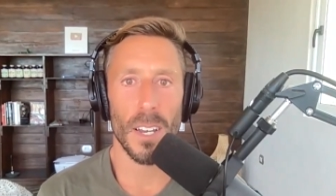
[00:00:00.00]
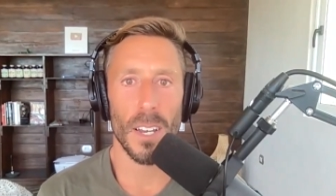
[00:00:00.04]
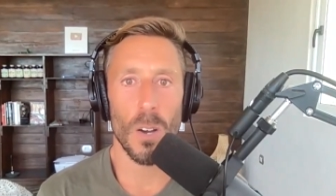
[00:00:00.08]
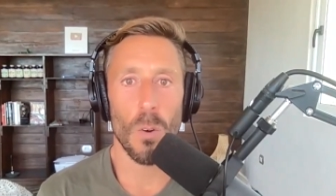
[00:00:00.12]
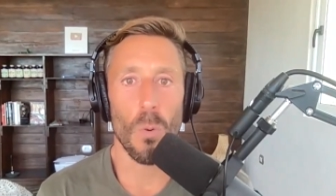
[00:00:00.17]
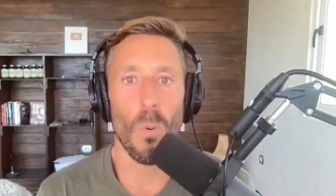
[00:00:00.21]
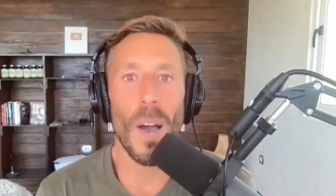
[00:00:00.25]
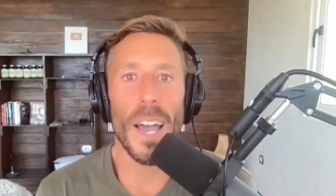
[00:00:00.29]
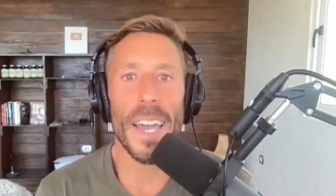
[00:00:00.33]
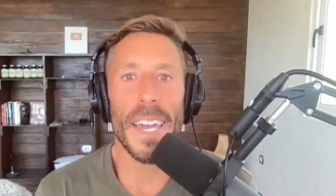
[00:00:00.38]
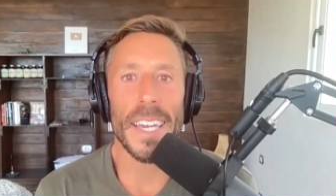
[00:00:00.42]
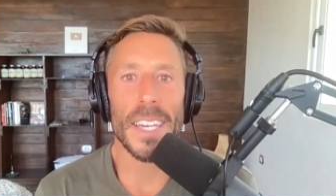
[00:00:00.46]

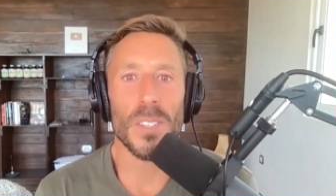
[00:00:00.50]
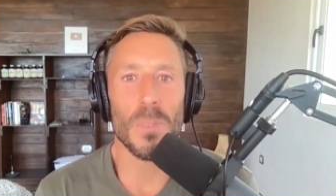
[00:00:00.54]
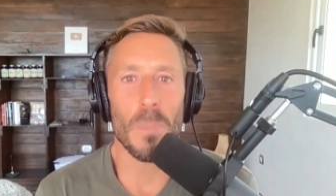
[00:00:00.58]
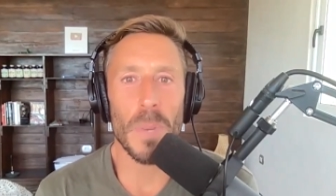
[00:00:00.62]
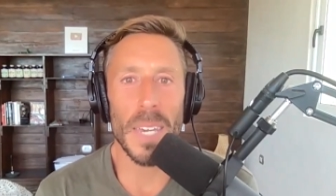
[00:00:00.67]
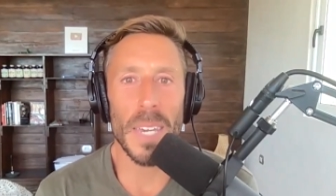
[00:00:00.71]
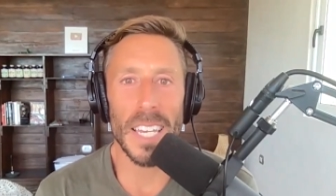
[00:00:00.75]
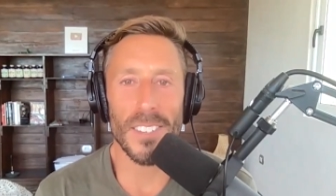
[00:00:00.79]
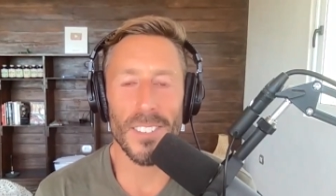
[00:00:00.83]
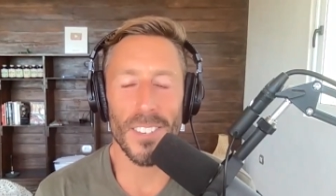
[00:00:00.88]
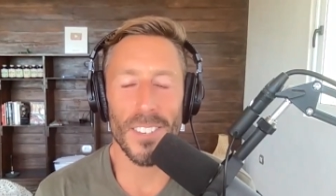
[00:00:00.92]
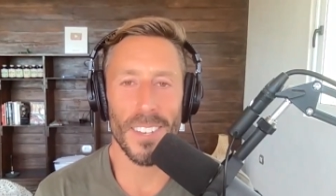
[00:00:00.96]
Why is
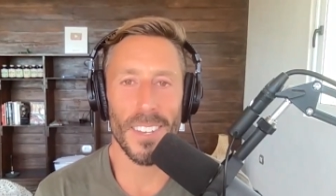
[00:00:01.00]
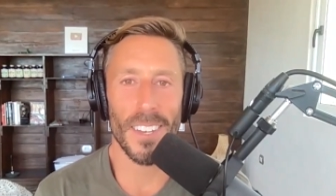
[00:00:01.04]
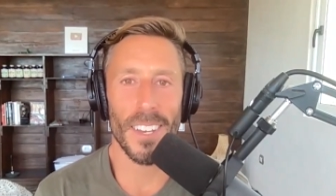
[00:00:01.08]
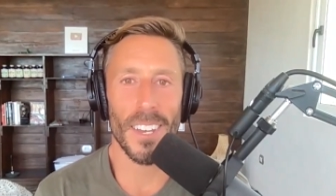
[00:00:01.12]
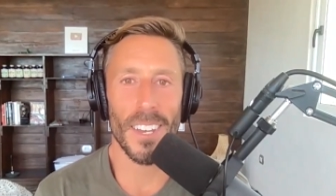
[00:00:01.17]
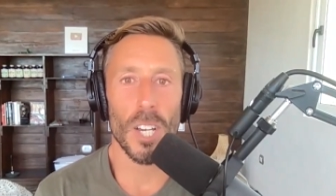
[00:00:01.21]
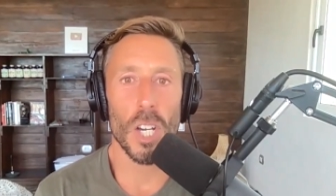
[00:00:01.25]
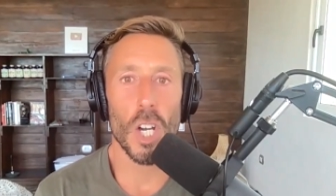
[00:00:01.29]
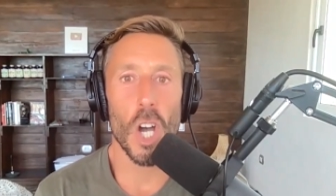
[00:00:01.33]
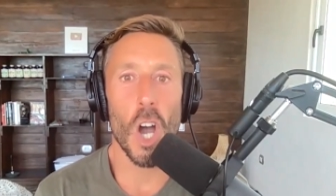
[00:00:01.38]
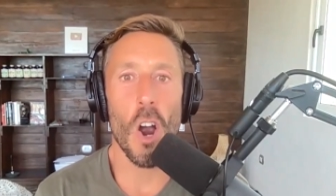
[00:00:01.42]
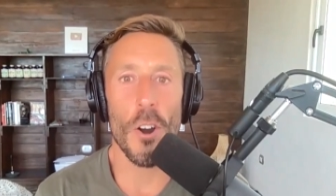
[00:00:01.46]
meat
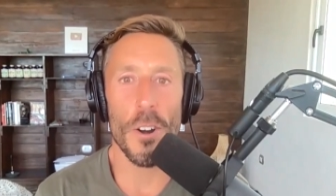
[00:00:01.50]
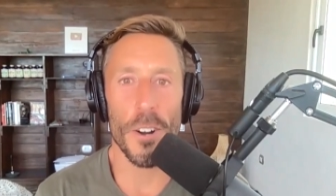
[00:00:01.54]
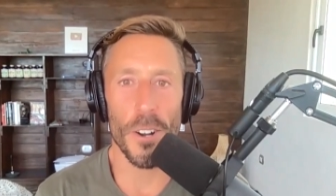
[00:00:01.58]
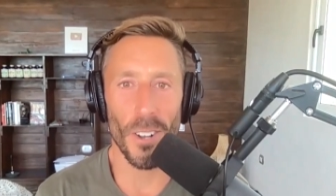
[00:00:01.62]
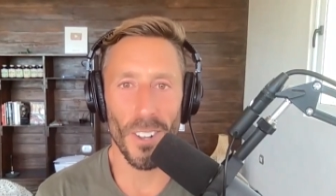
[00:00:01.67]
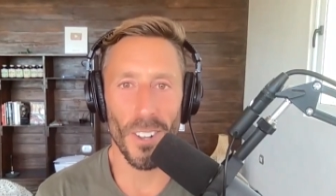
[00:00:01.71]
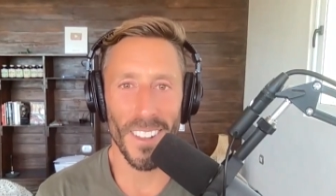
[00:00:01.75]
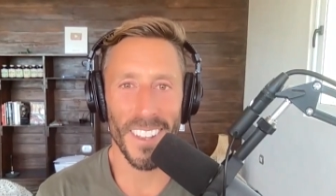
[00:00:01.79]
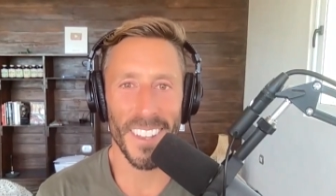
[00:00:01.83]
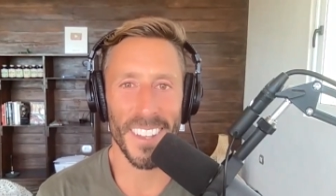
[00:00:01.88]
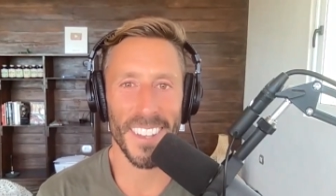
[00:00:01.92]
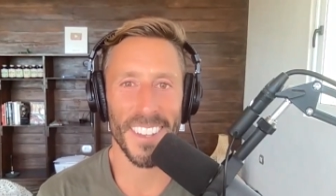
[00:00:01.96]
carnal?